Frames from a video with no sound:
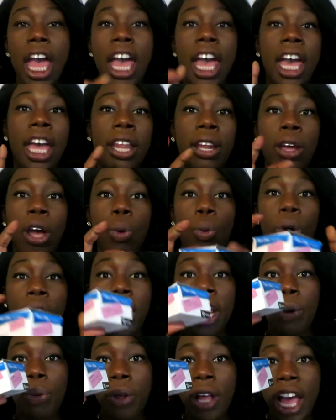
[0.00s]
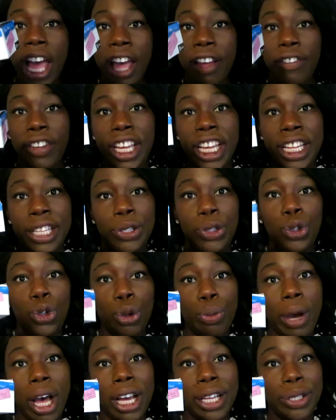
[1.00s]
And what I will have is
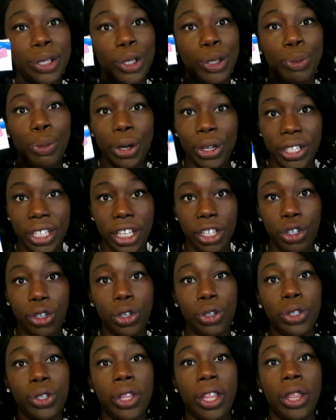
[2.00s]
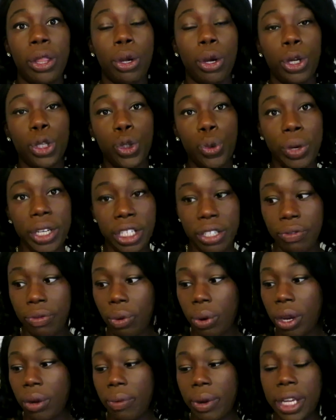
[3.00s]
2 boxes per teacher, so that there are
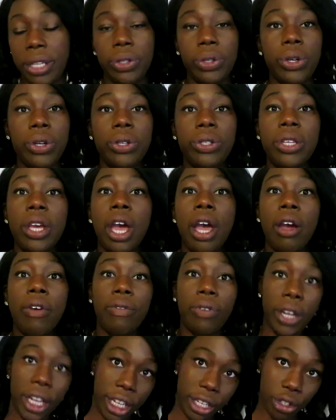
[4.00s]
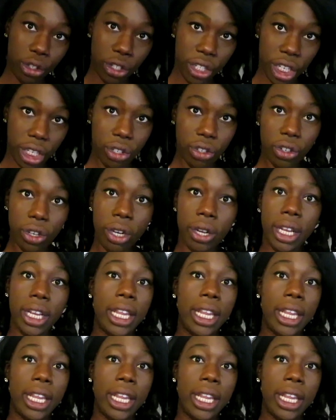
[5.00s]
24 erasers for each teacher.